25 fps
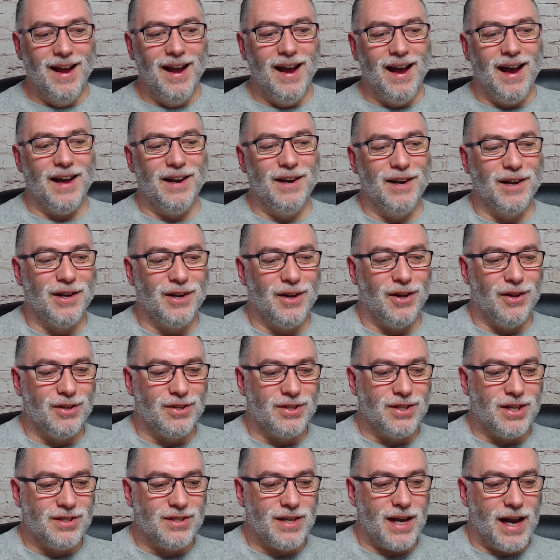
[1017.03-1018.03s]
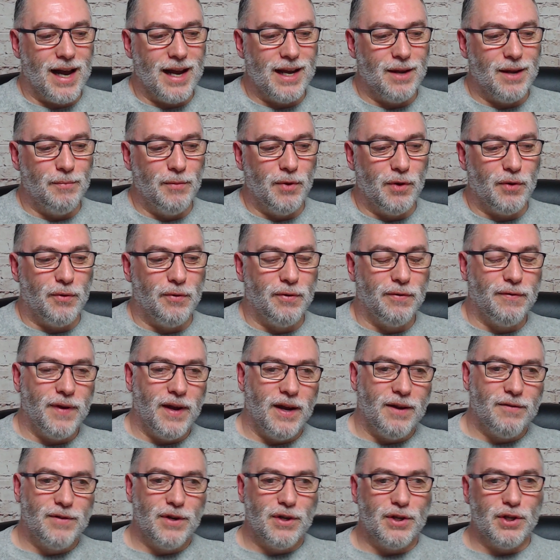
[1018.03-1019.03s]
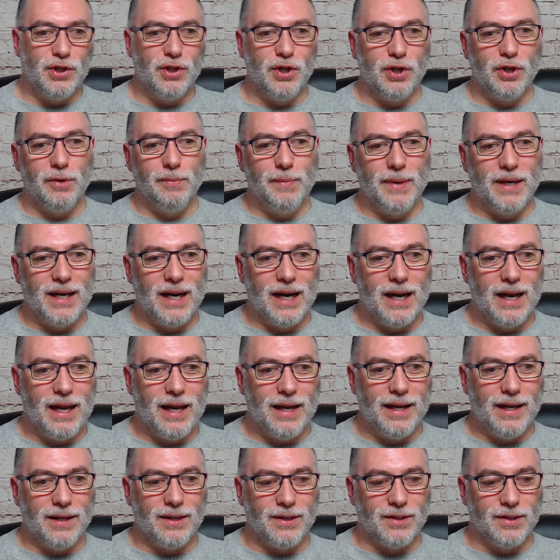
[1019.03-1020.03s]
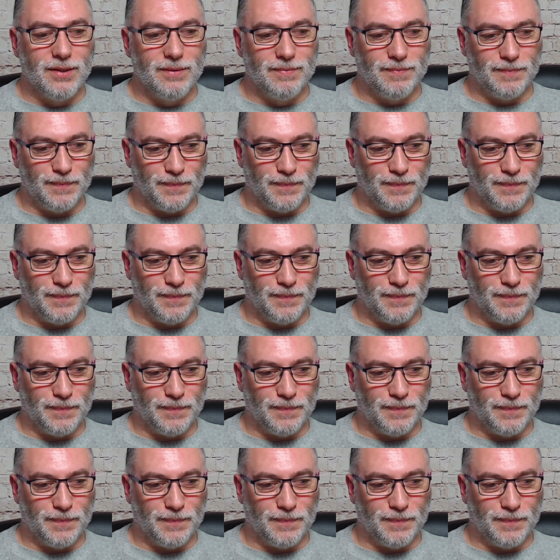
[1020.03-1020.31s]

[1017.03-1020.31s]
And Nicole says, I am your favorite German client.